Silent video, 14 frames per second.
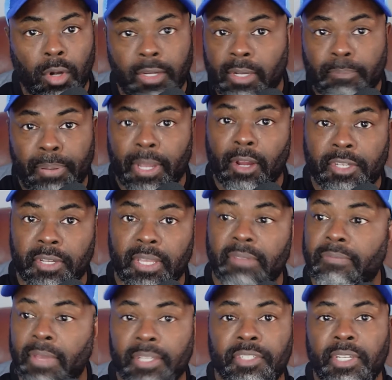compared to
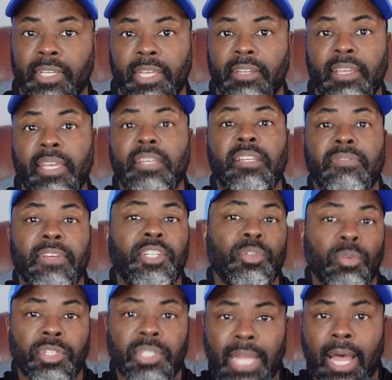investing in individual
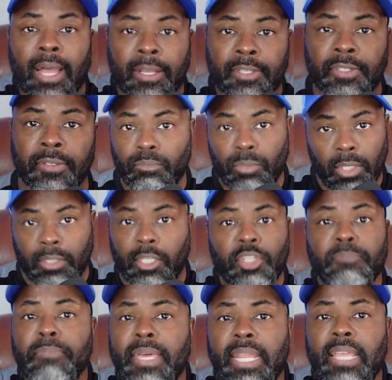stocks. Look, there's
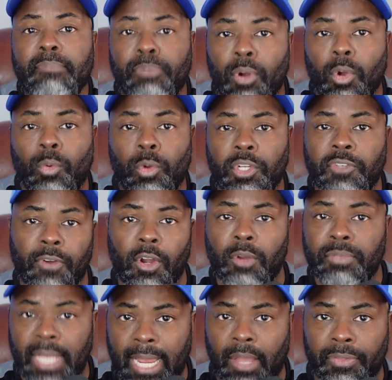many brokerage firms
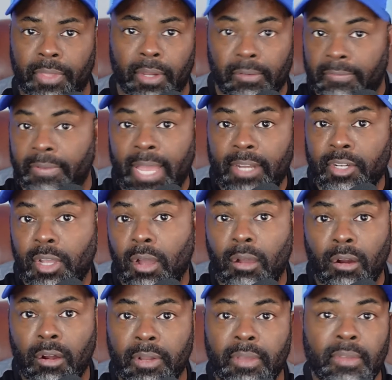out there,
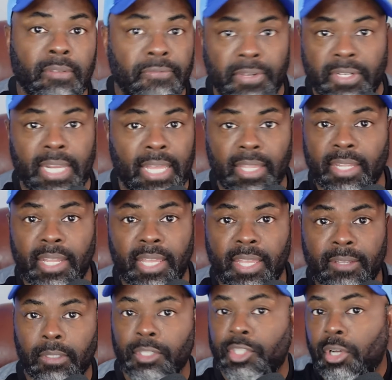Vanguard,
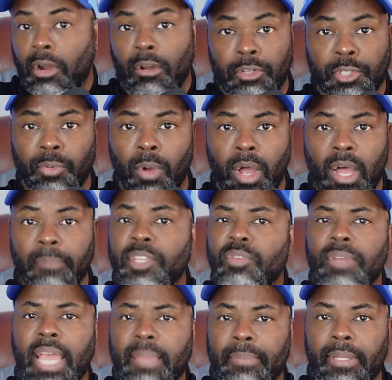Fidelity, Charles Schwab, you
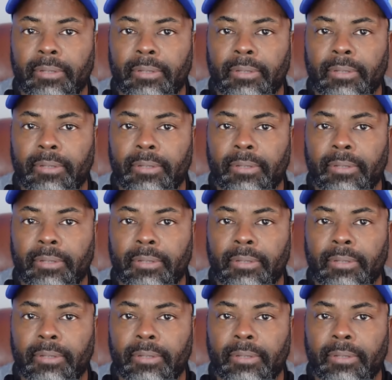name it.